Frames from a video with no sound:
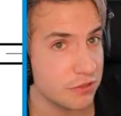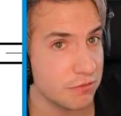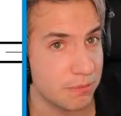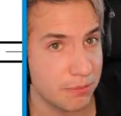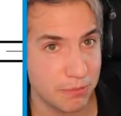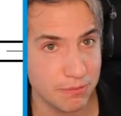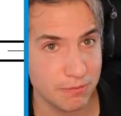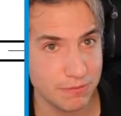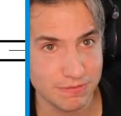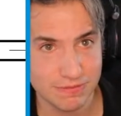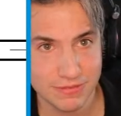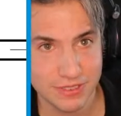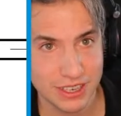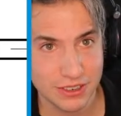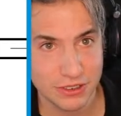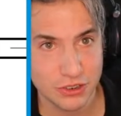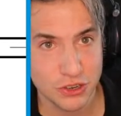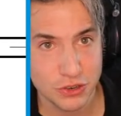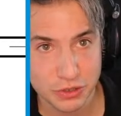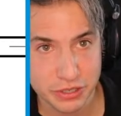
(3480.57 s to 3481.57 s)
of
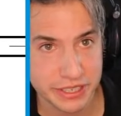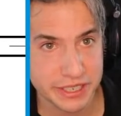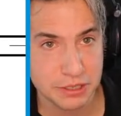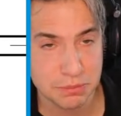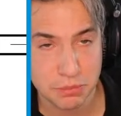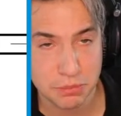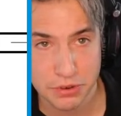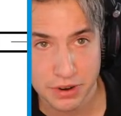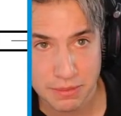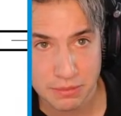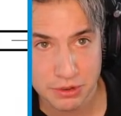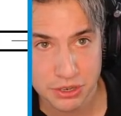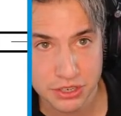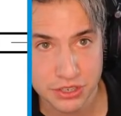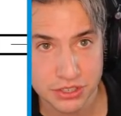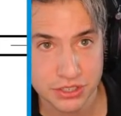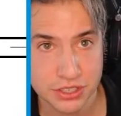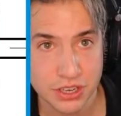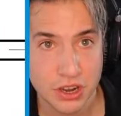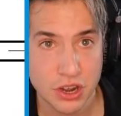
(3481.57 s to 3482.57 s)
useless
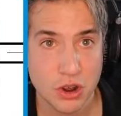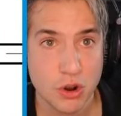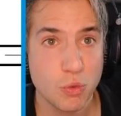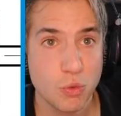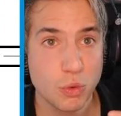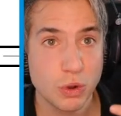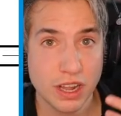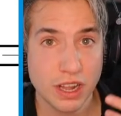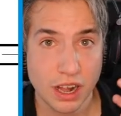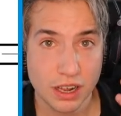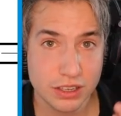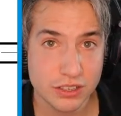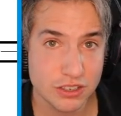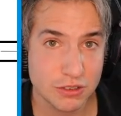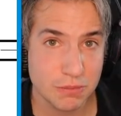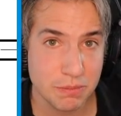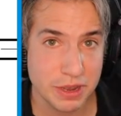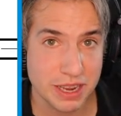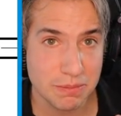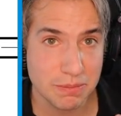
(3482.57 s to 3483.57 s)
parameters will
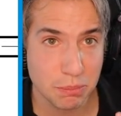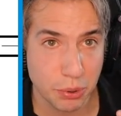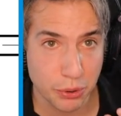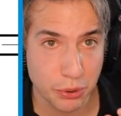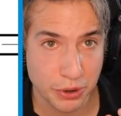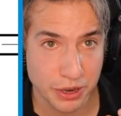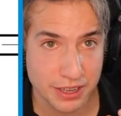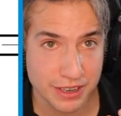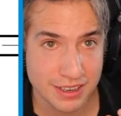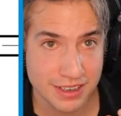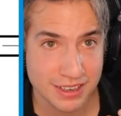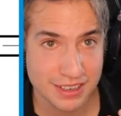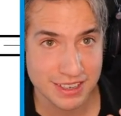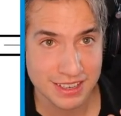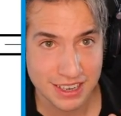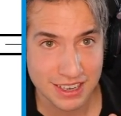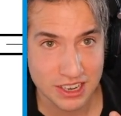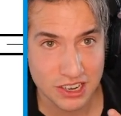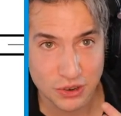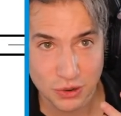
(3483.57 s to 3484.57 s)
also be imported.
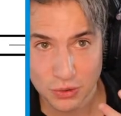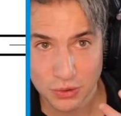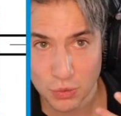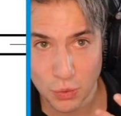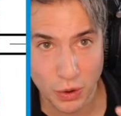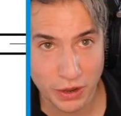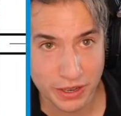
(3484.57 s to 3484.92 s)
You don't